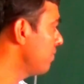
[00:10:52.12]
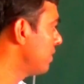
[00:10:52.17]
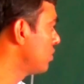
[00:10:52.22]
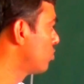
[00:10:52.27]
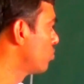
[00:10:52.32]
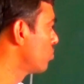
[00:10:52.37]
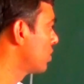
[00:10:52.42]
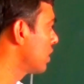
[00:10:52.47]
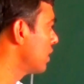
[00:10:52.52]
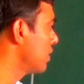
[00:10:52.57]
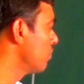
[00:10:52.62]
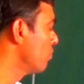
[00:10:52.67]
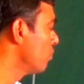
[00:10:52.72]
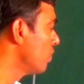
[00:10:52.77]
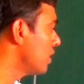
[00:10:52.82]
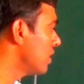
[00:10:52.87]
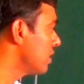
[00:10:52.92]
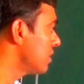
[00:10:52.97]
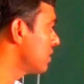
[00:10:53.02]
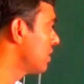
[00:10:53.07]
to
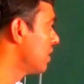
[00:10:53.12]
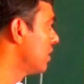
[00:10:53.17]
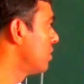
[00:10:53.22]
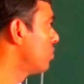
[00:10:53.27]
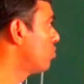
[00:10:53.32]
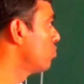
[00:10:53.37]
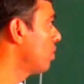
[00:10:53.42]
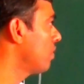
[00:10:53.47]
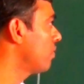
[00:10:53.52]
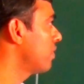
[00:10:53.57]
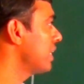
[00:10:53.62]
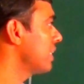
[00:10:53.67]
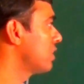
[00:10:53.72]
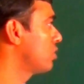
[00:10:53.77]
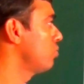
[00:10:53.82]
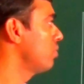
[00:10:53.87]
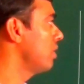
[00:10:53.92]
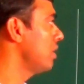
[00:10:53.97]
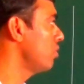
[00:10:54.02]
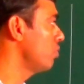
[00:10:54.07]
converge to our
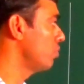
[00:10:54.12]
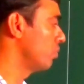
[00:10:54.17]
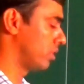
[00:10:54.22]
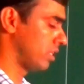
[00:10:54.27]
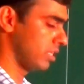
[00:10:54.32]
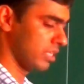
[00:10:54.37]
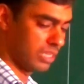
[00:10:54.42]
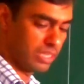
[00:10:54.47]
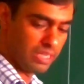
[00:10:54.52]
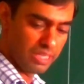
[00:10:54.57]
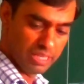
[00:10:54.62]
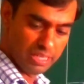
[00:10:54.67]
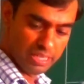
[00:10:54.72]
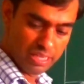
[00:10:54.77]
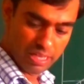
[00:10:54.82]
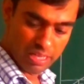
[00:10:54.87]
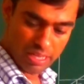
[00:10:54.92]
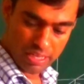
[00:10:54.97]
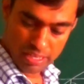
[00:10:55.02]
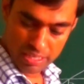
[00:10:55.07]
actual root.
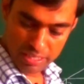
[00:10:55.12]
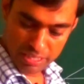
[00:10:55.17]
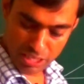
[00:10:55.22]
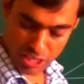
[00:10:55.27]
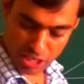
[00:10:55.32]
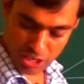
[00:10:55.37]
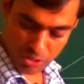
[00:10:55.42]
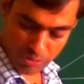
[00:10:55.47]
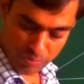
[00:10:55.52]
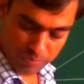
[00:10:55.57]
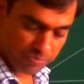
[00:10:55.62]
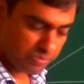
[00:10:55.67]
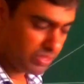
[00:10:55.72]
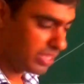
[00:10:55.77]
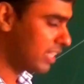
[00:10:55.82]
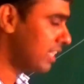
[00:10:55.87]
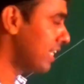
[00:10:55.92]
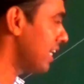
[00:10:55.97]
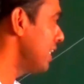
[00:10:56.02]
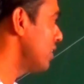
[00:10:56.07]
Now
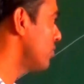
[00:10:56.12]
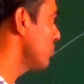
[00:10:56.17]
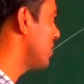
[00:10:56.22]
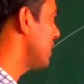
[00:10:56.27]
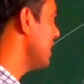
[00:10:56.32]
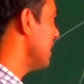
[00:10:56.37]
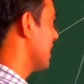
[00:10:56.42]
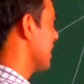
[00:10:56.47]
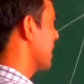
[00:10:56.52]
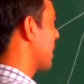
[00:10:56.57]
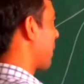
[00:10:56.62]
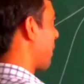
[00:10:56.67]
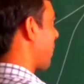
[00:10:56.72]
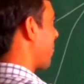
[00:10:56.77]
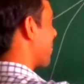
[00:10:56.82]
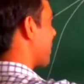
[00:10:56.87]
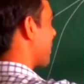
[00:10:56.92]
try to think.